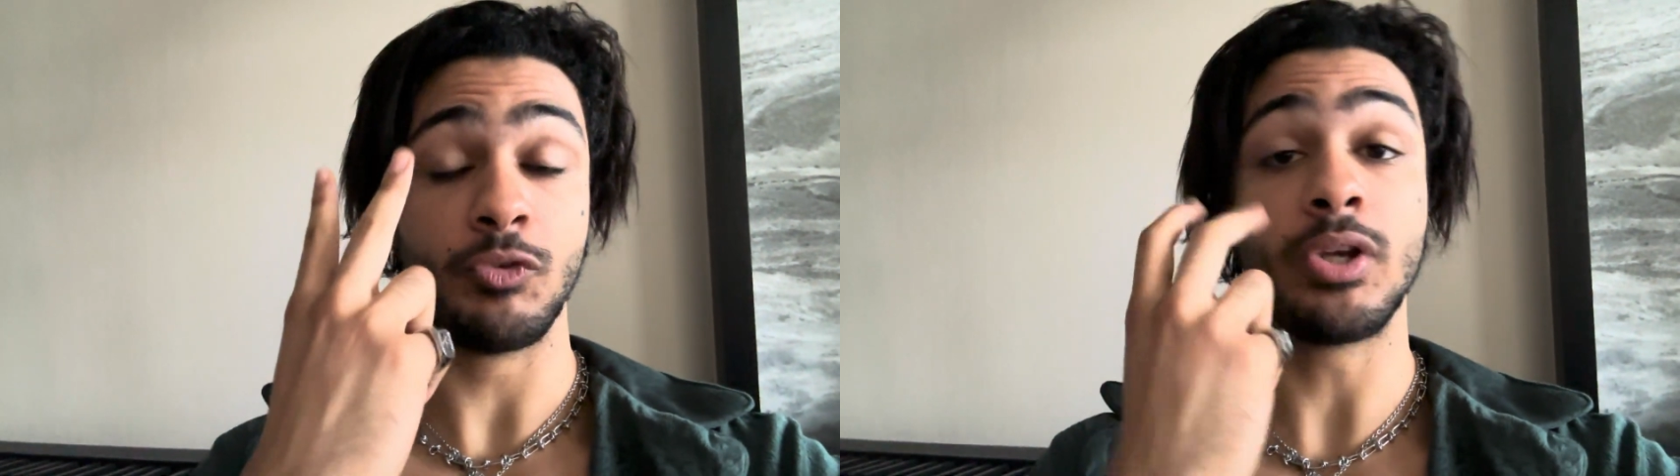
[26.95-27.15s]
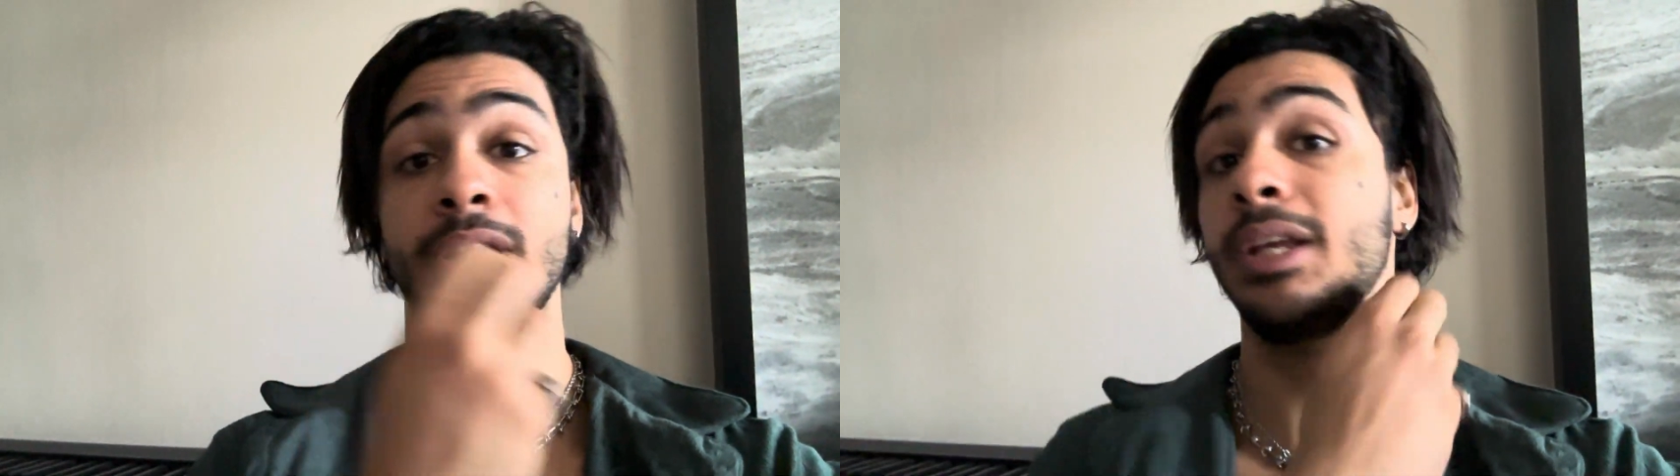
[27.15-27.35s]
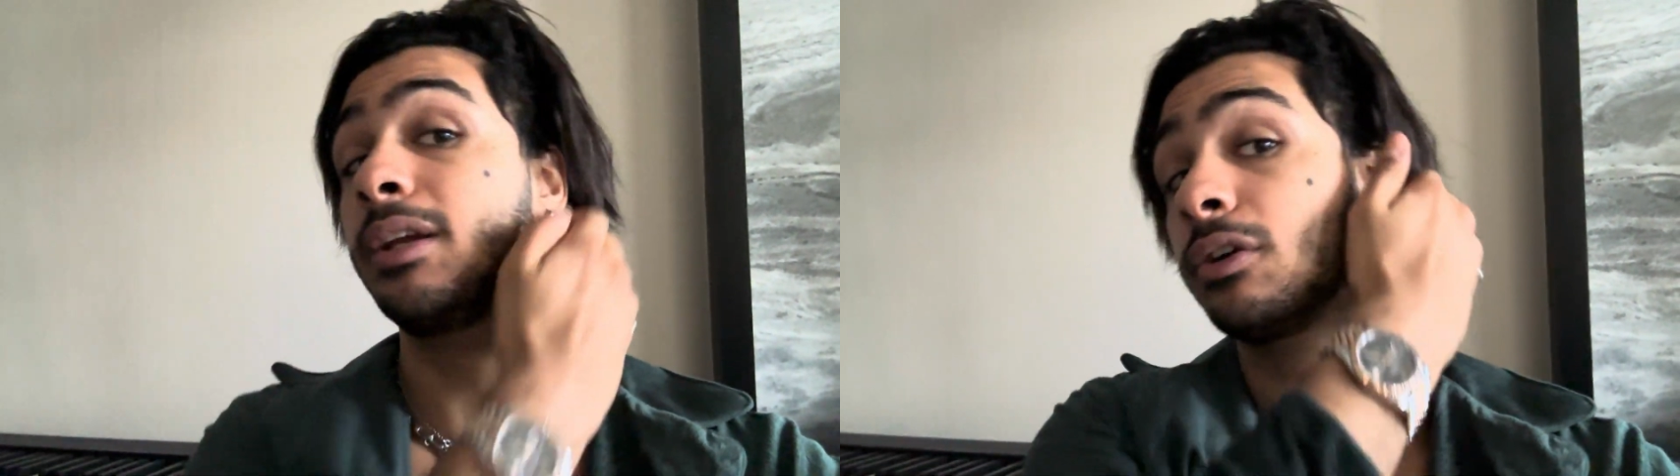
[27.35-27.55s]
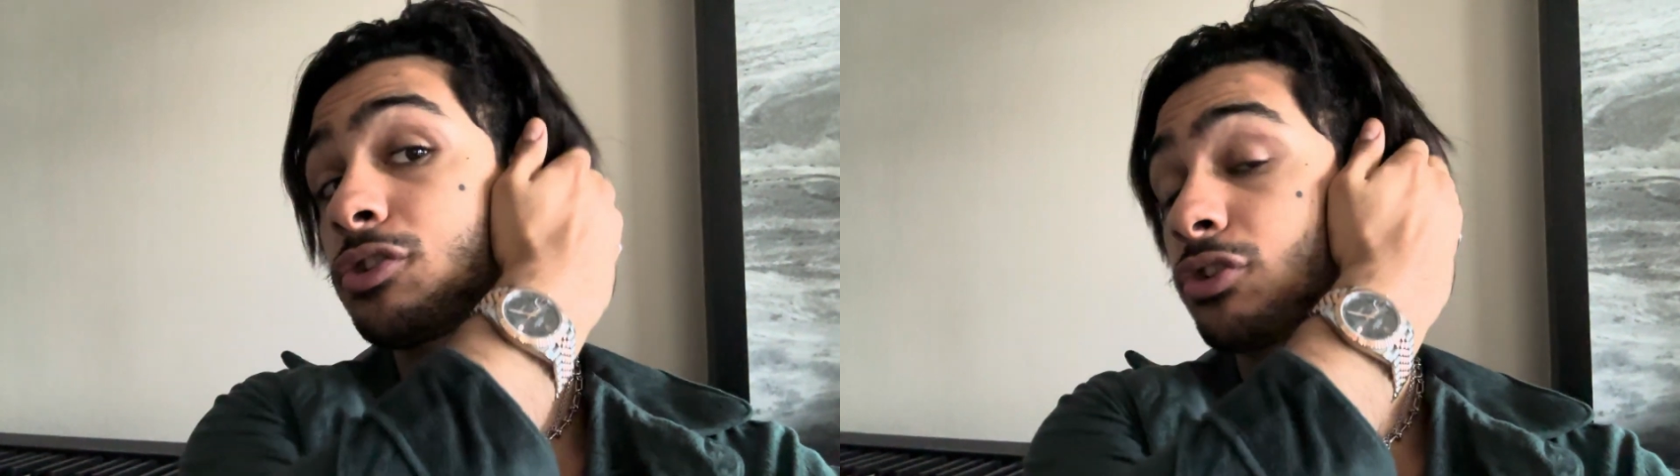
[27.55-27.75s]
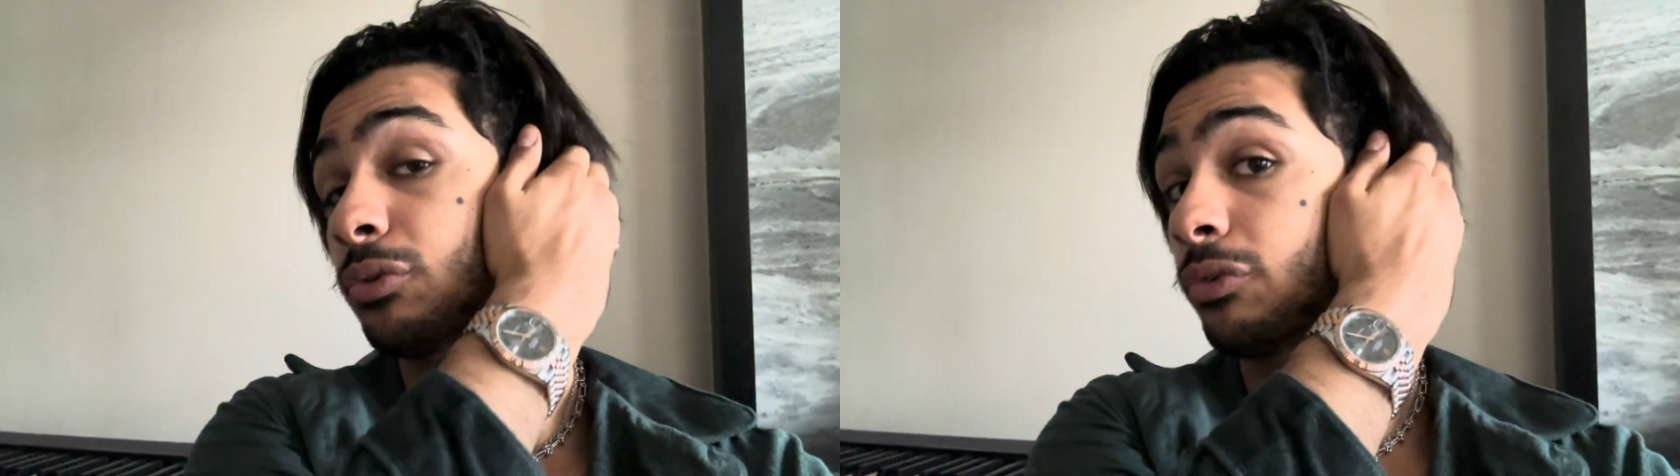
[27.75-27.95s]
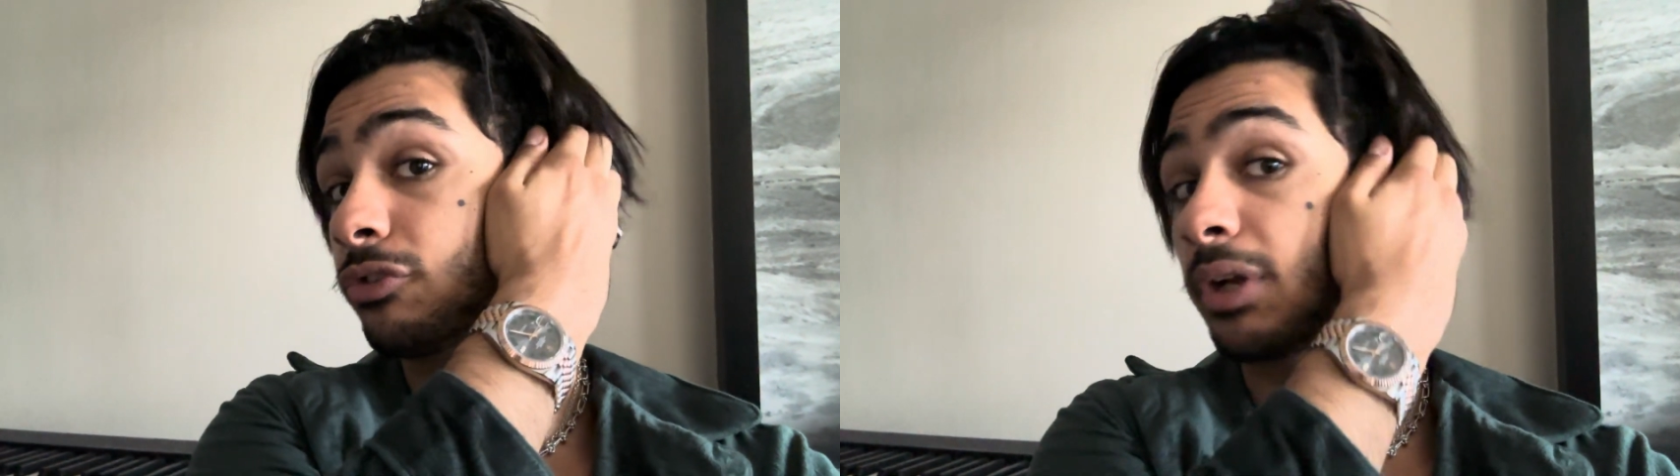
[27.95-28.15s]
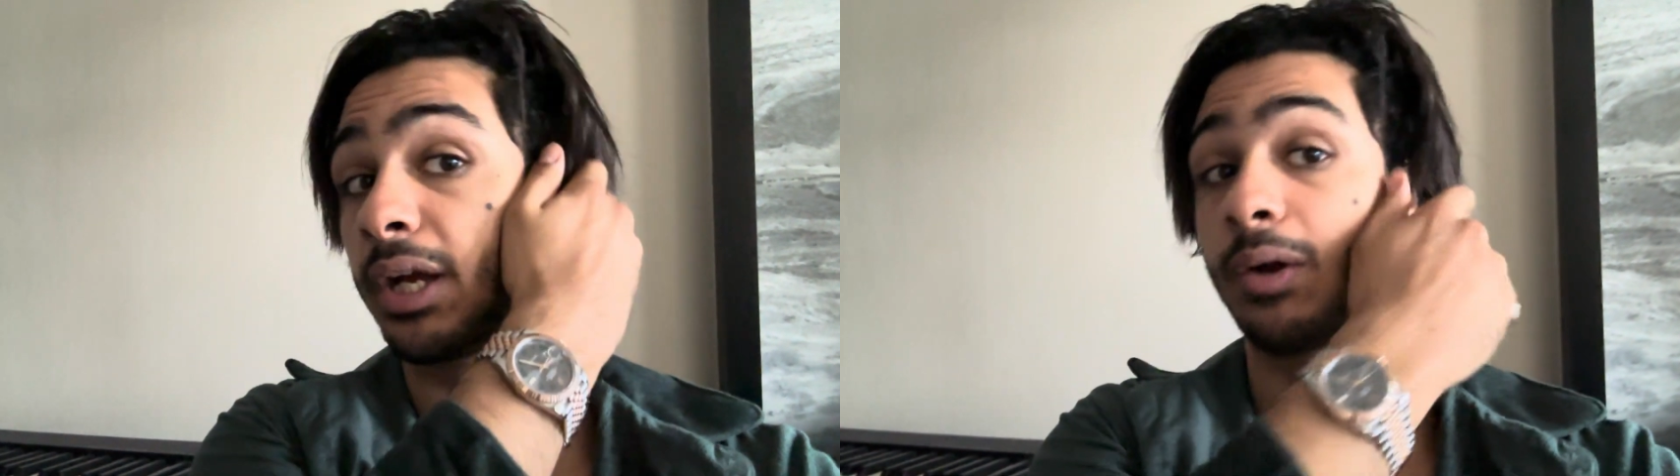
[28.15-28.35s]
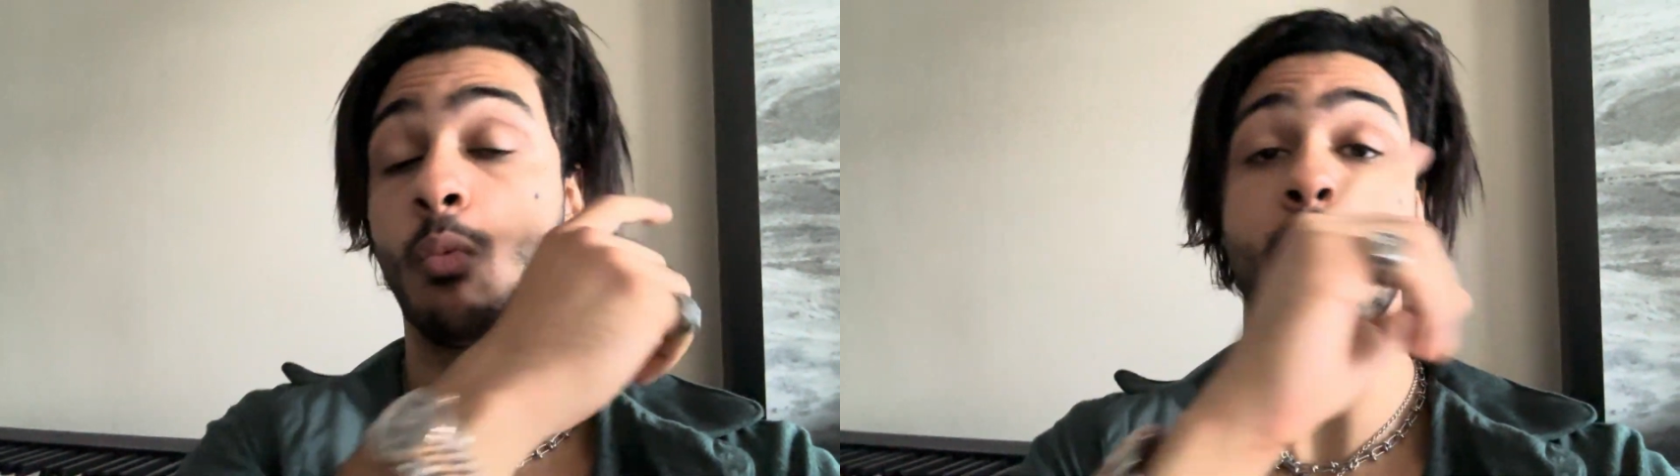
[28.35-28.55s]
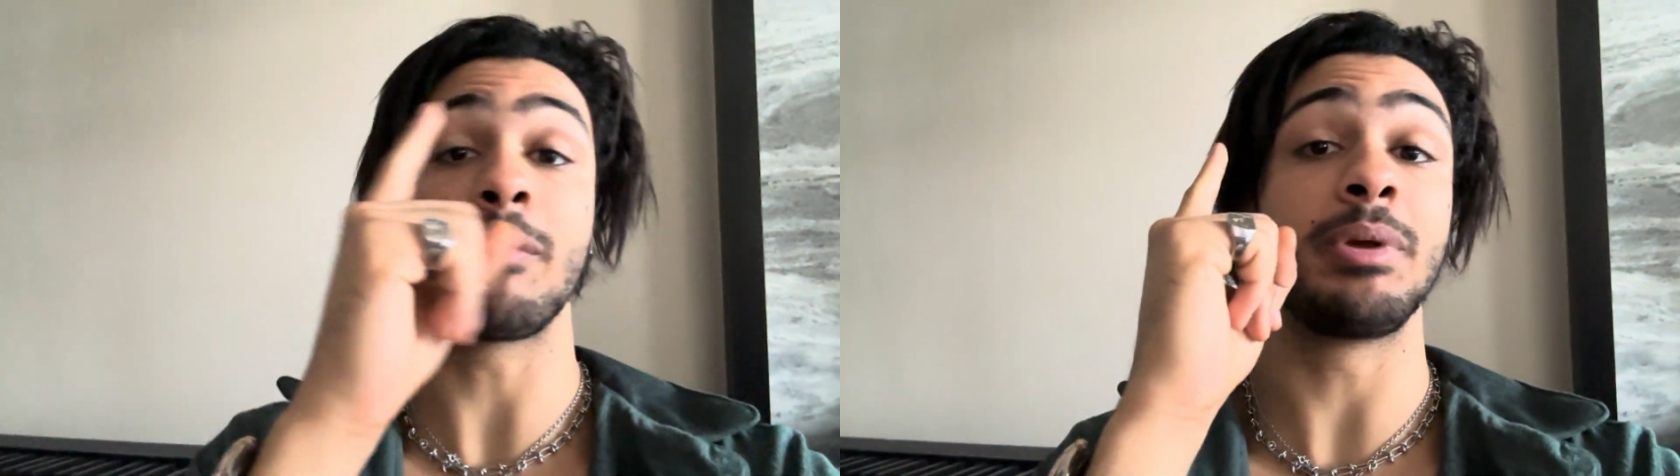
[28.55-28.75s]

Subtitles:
You can either choose like one